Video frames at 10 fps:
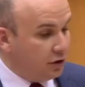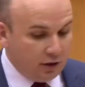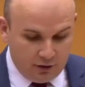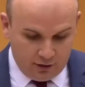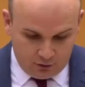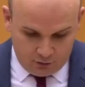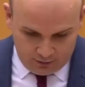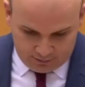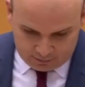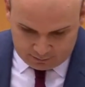dear
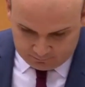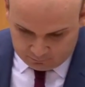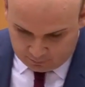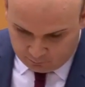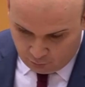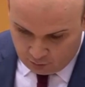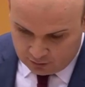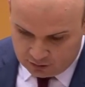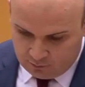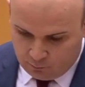colleagues. The
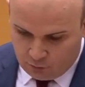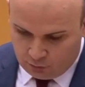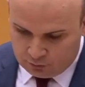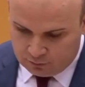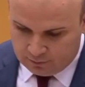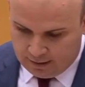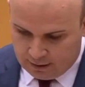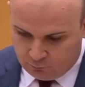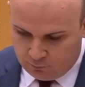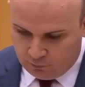progress report that
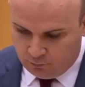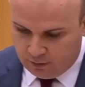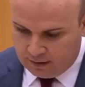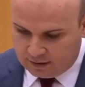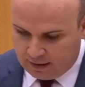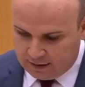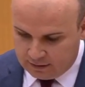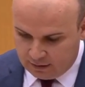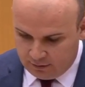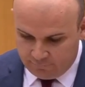we will be
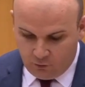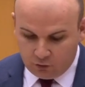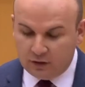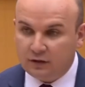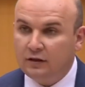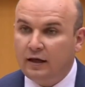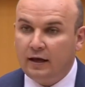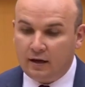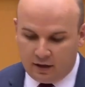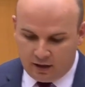discussing and voting
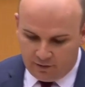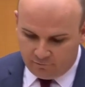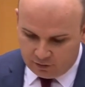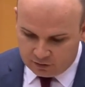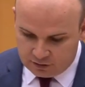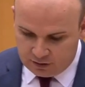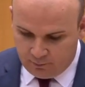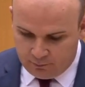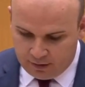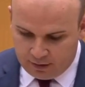today covers a
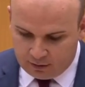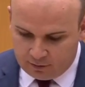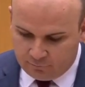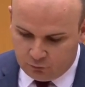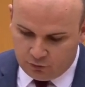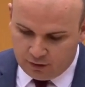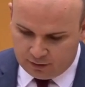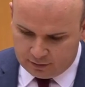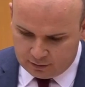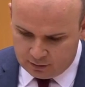period of 2
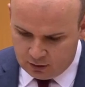years,